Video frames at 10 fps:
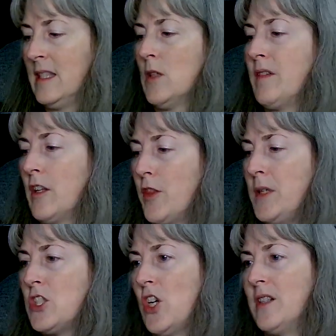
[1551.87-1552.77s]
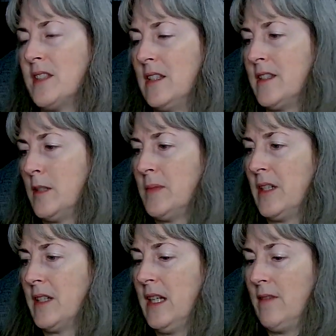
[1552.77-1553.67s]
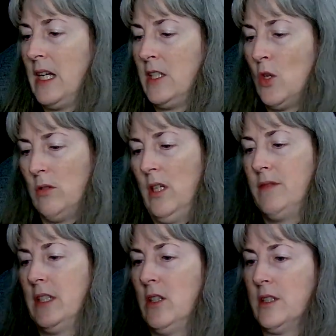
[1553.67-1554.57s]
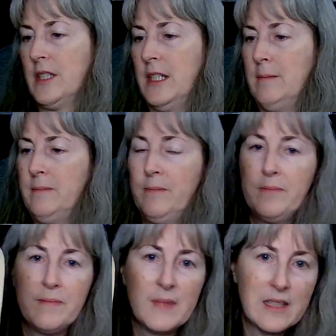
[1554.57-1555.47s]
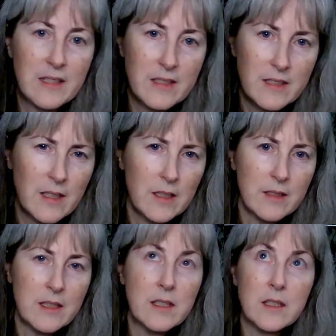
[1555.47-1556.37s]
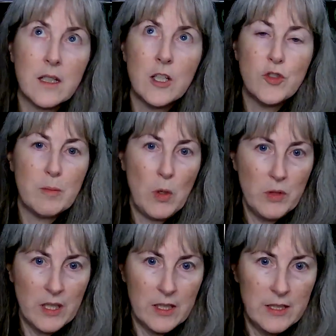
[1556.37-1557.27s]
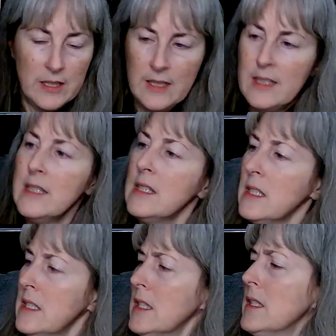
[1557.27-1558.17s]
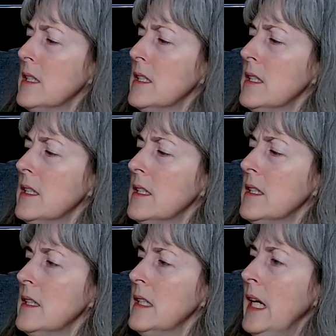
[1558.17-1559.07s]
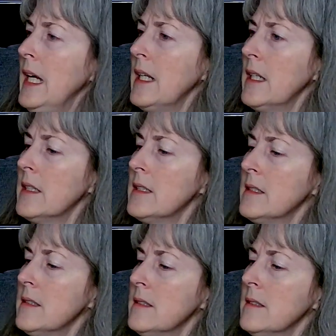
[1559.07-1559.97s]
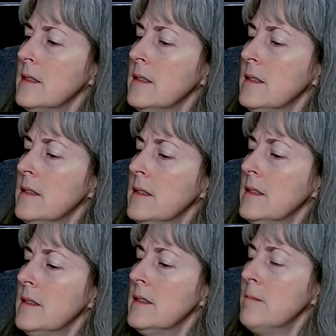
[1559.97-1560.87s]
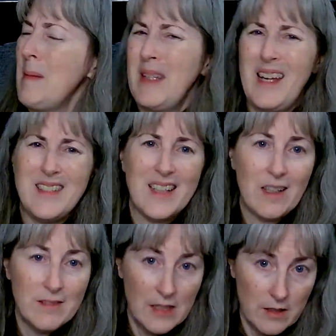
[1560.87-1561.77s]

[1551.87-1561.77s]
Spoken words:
So I've got 3 charts that sit up there that have had no love in a long time. This is a Country Mocha. This is a Ada. Might be 18 count.